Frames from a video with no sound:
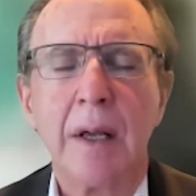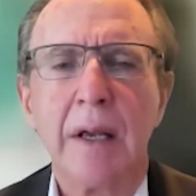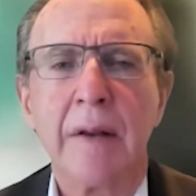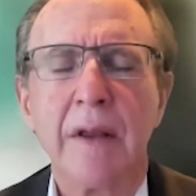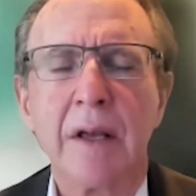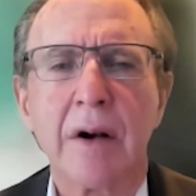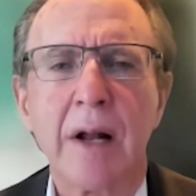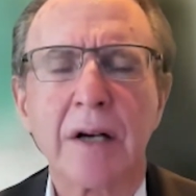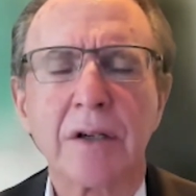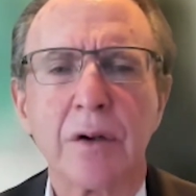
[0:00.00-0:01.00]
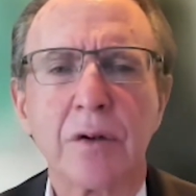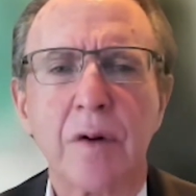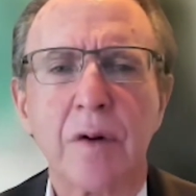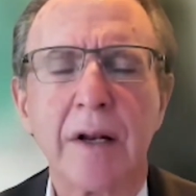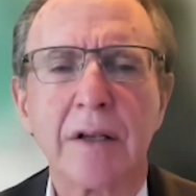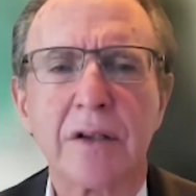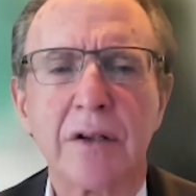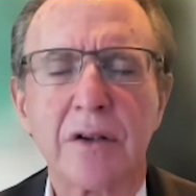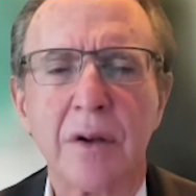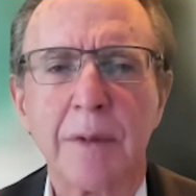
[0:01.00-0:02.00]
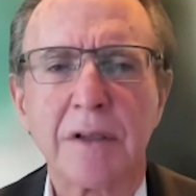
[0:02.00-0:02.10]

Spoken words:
in the international trading system.